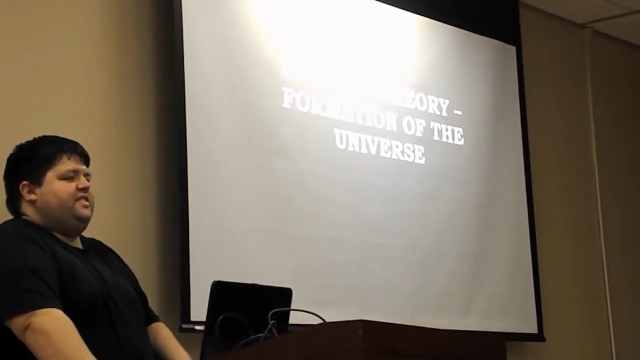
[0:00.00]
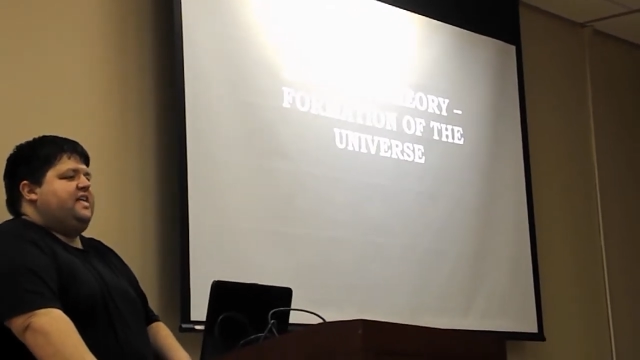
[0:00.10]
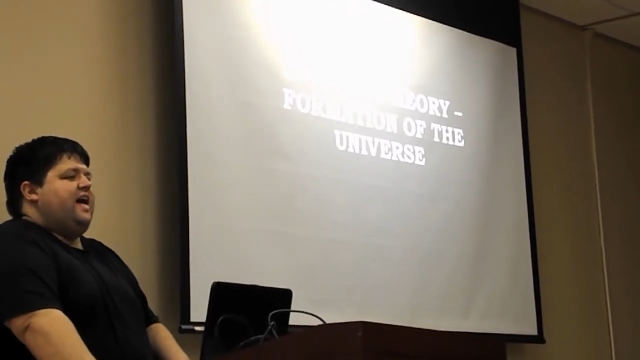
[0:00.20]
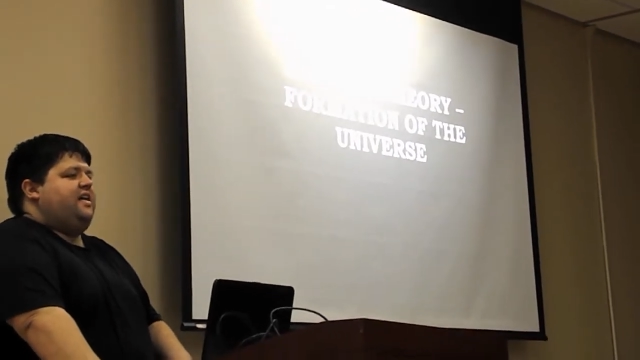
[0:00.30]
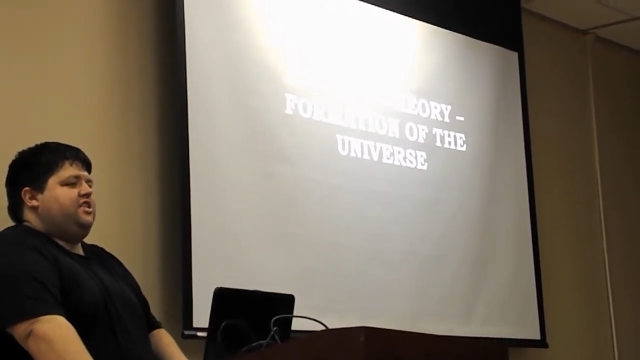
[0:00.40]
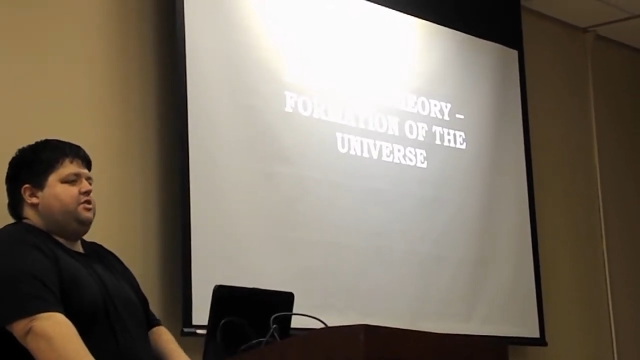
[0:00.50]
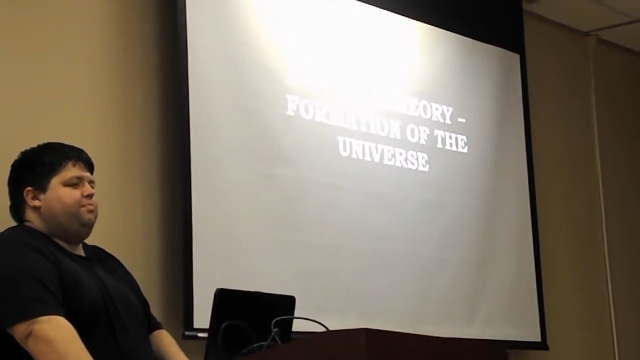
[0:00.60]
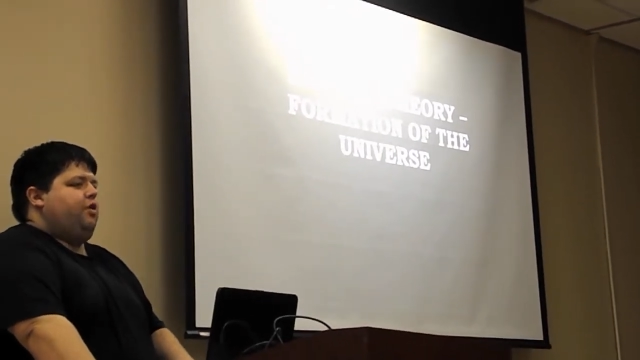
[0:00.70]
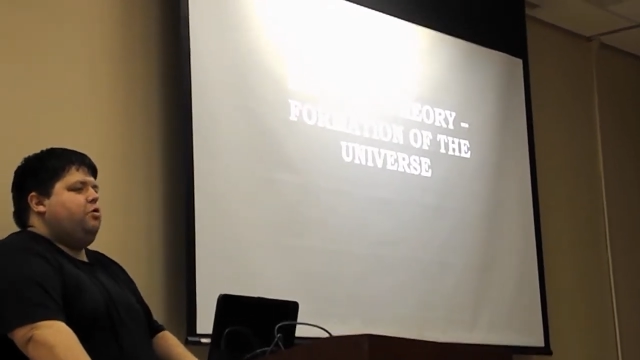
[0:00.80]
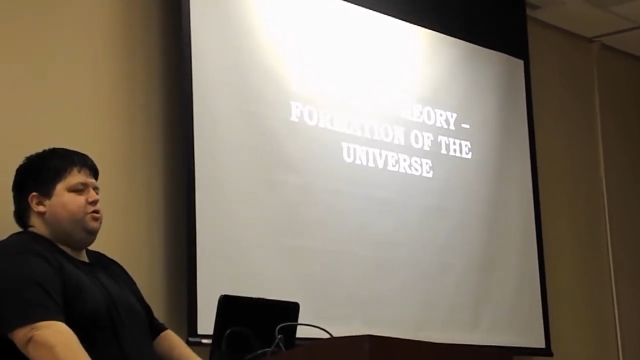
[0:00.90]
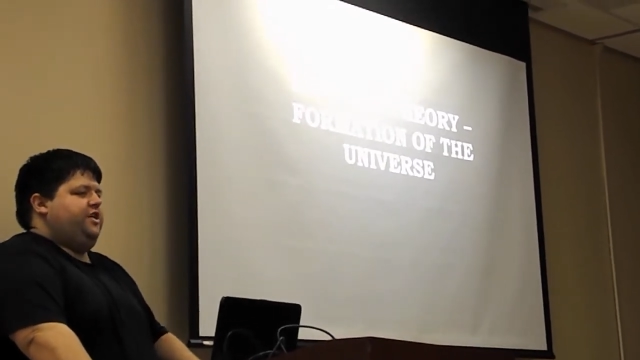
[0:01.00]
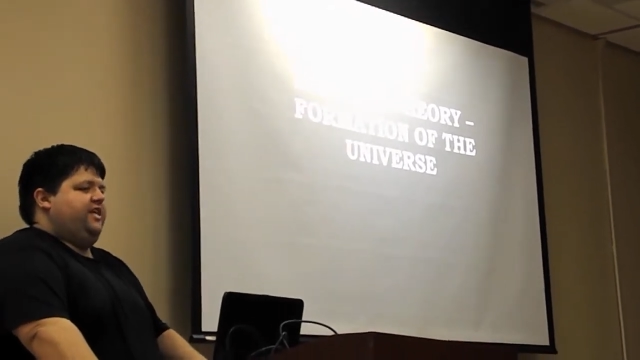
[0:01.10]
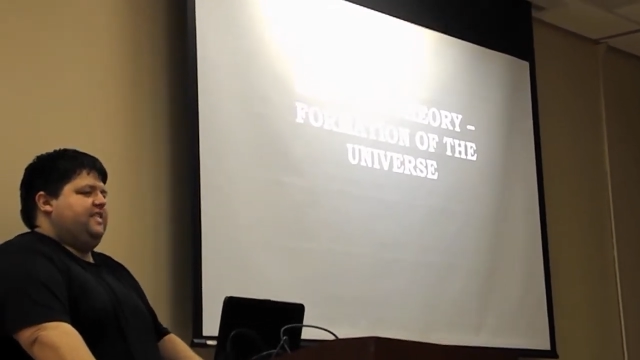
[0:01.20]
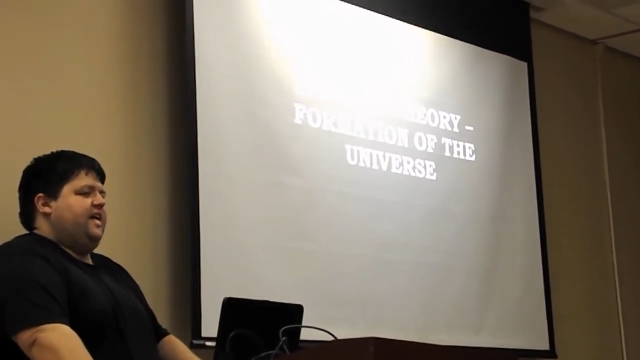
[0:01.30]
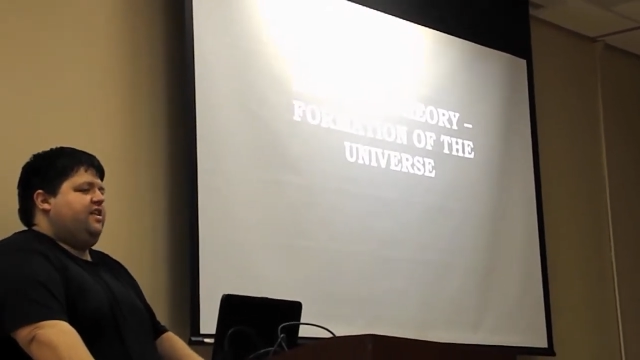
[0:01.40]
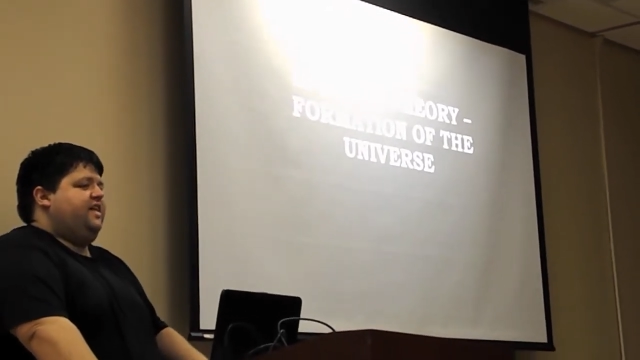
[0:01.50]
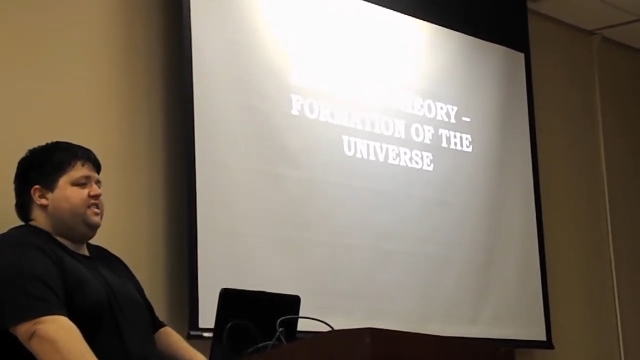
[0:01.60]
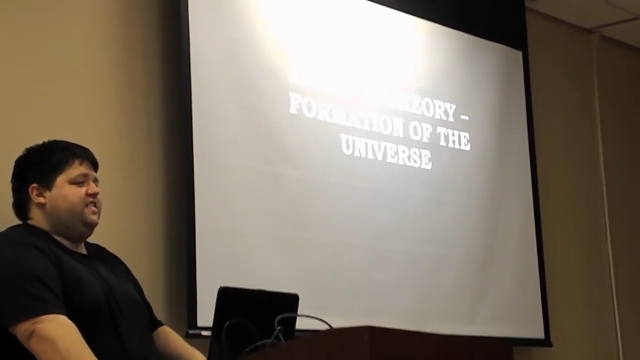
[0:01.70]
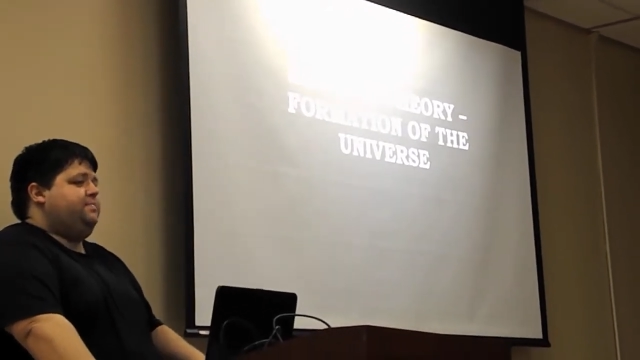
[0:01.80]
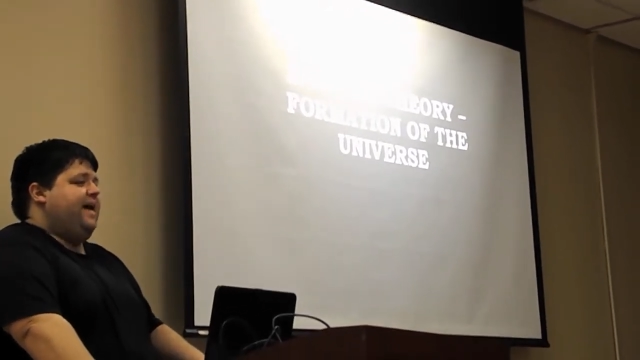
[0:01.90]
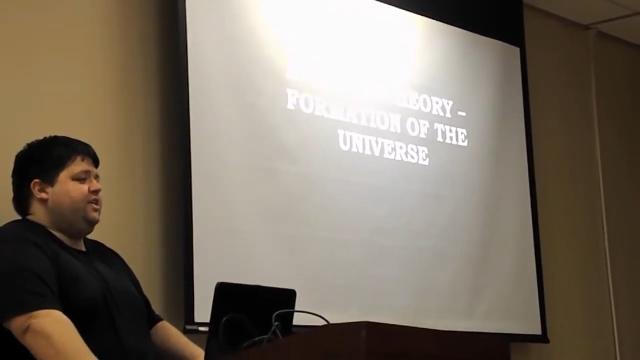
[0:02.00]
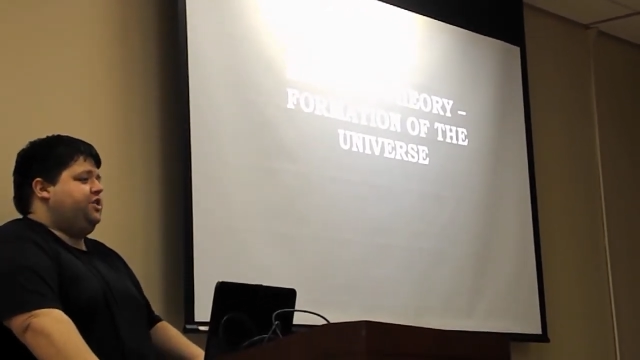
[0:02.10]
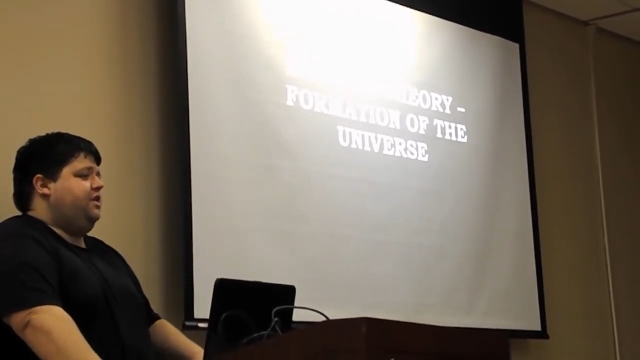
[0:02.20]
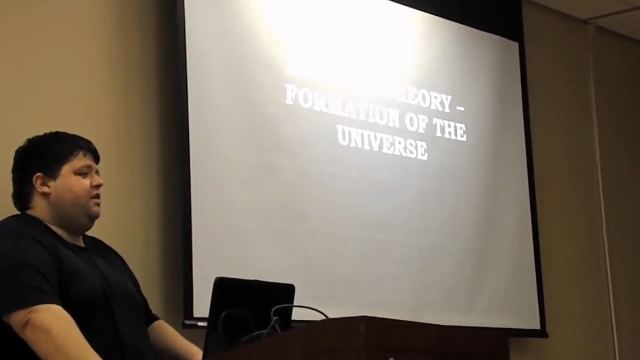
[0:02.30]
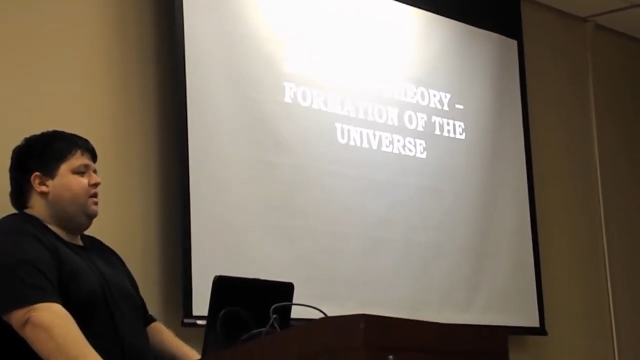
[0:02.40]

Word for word: it's not an explosion exactly; it's an expansion.